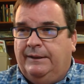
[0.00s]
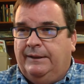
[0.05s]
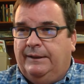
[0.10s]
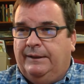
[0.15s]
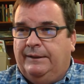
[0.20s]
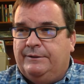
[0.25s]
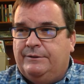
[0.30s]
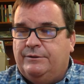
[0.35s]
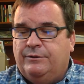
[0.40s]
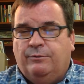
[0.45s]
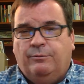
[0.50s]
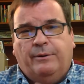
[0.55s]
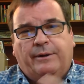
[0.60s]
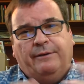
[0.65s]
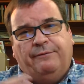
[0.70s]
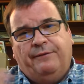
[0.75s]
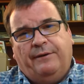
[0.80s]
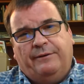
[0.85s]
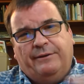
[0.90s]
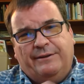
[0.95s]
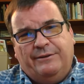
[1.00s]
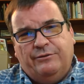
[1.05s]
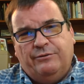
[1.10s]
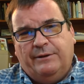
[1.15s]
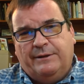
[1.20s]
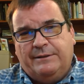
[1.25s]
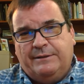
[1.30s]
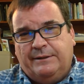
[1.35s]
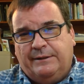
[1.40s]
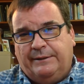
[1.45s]
And so what I found
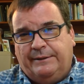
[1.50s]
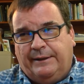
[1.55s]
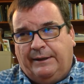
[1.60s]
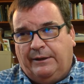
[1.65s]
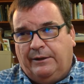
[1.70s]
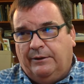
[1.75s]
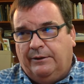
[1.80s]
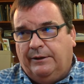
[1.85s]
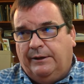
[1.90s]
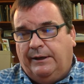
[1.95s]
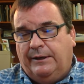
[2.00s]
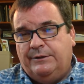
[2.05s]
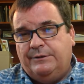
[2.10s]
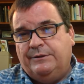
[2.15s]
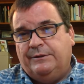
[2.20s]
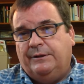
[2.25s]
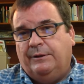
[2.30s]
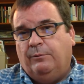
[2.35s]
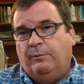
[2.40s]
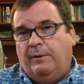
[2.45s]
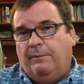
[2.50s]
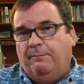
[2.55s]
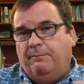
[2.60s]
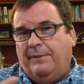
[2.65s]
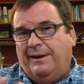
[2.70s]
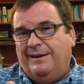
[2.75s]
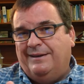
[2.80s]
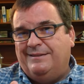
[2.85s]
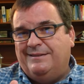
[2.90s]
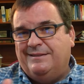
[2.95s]
interesting in that congregation, that when
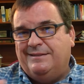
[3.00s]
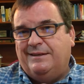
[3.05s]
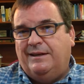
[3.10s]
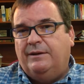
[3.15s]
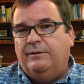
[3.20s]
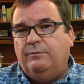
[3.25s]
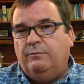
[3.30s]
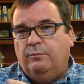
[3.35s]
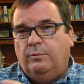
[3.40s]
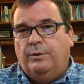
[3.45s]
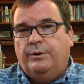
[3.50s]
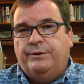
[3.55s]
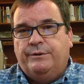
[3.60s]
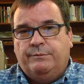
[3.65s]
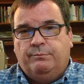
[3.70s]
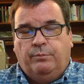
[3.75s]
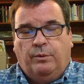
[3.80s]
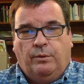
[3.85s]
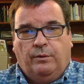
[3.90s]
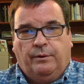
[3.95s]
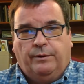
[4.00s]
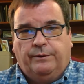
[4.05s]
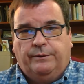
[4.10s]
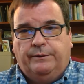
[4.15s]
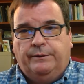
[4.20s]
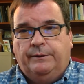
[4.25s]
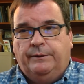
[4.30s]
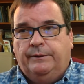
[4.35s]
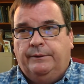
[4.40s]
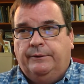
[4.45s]
my son was born,
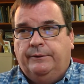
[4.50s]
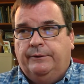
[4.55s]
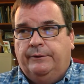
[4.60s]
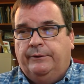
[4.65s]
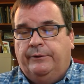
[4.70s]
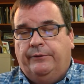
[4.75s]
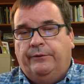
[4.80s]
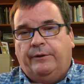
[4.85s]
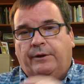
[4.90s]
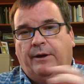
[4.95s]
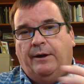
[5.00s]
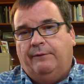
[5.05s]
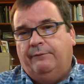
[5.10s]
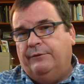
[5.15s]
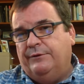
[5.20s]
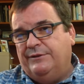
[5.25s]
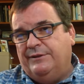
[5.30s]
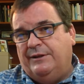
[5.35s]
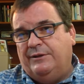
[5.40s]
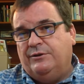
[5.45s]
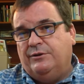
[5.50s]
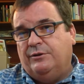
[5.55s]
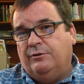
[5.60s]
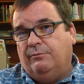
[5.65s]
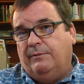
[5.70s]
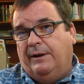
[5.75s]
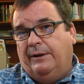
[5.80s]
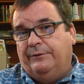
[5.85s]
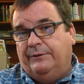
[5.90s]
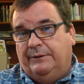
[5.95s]
the conversation
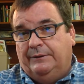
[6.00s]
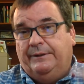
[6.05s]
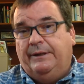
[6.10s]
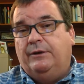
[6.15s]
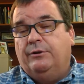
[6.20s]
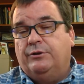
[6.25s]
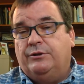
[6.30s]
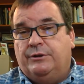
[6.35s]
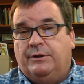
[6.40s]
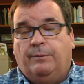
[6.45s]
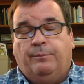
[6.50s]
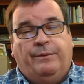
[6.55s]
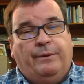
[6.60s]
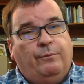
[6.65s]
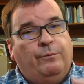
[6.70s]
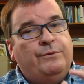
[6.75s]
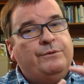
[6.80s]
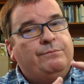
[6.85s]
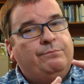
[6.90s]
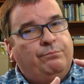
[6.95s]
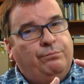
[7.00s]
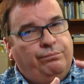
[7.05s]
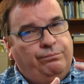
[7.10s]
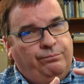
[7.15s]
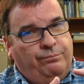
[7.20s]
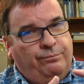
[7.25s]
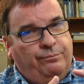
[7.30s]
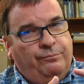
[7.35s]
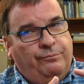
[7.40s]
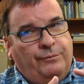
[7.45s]
around the leadership that was
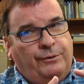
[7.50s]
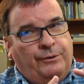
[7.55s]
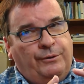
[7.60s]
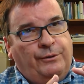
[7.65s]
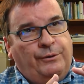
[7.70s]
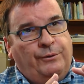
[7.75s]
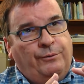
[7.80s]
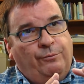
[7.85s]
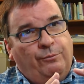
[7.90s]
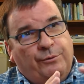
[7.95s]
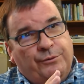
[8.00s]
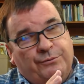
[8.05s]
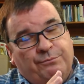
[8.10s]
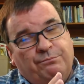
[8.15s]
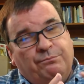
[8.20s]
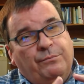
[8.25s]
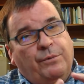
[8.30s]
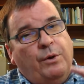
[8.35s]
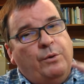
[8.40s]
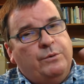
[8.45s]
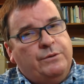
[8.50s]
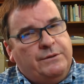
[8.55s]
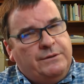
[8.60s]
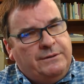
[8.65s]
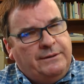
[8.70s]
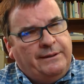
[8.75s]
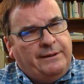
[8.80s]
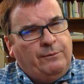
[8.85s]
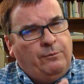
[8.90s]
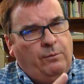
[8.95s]

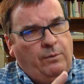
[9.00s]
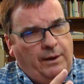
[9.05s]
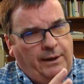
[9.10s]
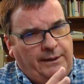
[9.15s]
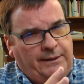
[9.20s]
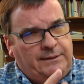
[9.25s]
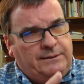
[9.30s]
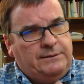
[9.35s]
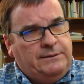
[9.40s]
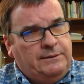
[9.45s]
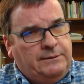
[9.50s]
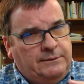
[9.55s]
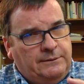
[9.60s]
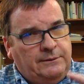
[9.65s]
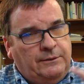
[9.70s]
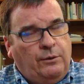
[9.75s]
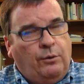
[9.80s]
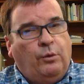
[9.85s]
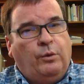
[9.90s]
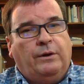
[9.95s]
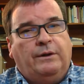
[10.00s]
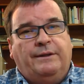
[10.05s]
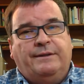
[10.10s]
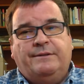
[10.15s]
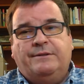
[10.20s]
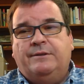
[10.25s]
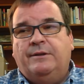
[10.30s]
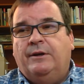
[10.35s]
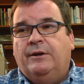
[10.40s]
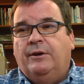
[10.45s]
mostly white, or at
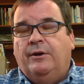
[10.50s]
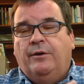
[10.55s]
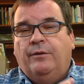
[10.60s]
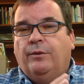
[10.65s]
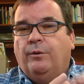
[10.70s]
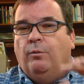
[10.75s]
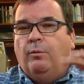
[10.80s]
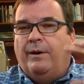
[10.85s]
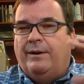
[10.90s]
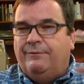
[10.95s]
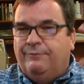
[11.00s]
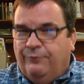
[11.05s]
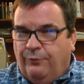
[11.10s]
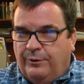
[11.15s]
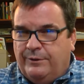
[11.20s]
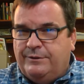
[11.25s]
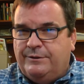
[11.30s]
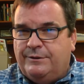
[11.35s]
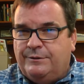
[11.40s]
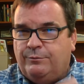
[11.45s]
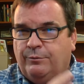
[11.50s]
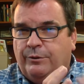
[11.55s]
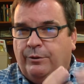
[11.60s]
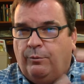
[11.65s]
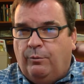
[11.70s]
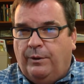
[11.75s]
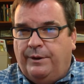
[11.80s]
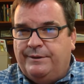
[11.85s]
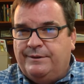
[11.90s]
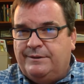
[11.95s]
least the white voices were the
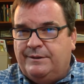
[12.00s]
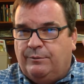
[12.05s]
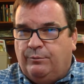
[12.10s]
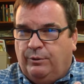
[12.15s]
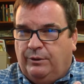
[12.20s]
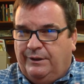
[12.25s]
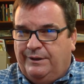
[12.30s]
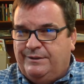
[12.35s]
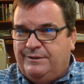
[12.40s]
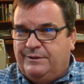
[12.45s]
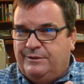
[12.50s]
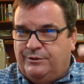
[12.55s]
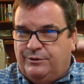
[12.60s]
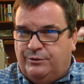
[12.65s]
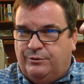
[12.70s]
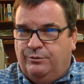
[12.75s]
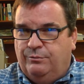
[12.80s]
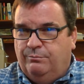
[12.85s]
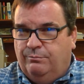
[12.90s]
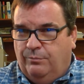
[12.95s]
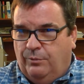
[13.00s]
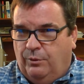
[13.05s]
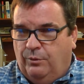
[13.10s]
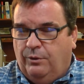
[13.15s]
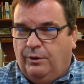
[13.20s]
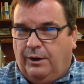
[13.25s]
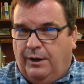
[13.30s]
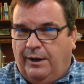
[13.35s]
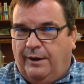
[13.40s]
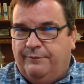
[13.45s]
ones that were listened to
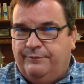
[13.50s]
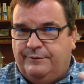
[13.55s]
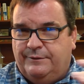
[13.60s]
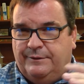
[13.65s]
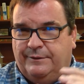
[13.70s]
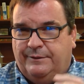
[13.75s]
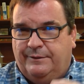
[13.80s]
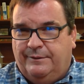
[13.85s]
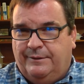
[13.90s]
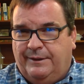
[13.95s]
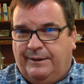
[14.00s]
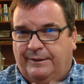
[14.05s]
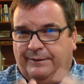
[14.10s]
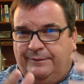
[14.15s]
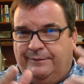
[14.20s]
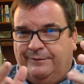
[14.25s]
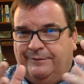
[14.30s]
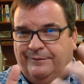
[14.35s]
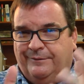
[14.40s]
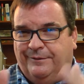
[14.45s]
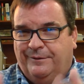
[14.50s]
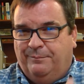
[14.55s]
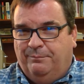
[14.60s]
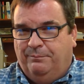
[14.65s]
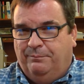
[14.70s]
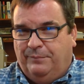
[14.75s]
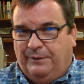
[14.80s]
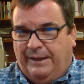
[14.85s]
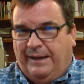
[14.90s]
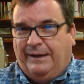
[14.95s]
more often than the
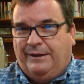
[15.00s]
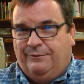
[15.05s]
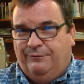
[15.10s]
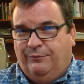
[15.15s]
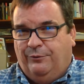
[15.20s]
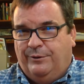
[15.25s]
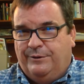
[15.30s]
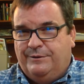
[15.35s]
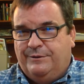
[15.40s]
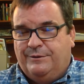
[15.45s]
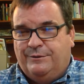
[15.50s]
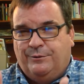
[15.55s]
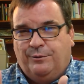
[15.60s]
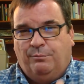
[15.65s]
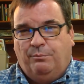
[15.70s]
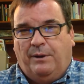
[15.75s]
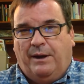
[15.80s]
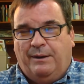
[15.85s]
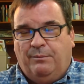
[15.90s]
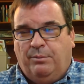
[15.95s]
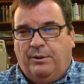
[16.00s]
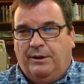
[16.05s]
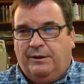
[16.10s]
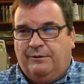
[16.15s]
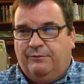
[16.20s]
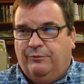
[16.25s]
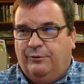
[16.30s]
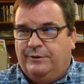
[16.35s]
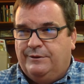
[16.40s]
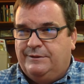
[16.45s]
black voices or BIPOC
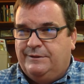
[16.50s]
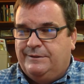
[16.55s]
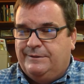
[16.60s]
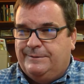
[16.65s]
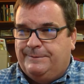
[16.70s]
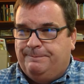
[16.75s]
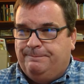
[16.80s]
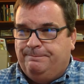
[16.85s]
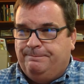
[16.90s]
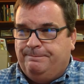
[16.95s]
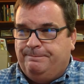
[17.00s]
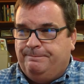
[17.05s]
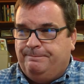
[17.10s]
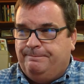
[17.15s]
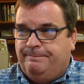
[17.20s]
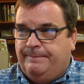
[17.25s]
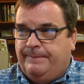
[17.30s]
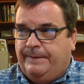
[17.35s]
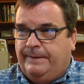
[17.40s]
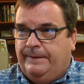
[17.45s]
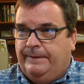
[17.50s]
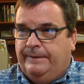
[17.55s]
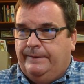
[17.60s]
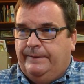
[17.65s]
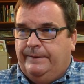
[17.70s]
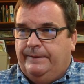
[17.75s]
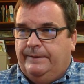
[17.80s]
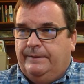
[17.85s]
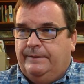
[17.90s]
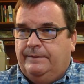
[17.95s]
voices,
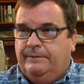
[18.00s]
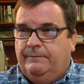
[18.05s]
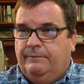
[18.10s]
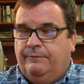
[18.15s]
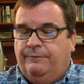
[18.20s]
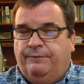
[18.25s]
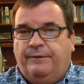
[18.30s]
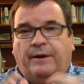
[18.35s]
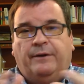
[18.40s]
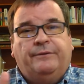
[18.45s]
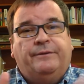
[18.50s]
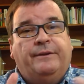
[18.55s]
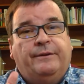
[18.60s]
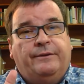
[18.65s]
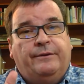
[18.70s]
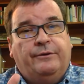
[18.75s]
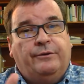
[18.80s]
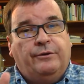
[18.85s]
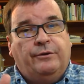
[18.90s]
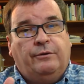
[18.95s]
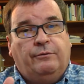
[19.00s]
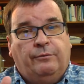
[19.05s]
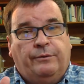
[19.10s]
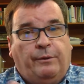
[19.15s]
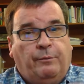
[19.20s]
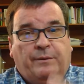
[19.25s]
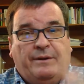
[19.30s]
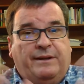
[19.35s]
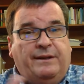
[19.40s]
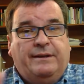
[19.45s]
felt that
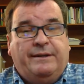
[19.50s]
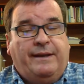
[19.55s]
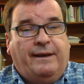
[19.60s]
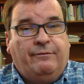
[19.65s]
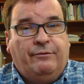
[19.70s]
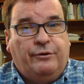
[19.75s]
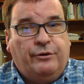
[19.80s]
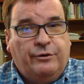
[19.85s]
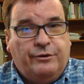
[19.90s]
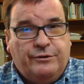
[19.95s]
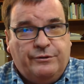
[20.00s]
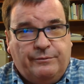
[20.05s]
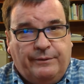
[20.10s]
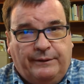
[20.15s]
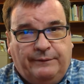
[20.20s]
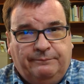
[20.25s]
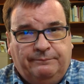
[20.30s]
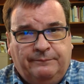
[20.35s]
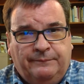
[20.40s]
we needed to have a nursery.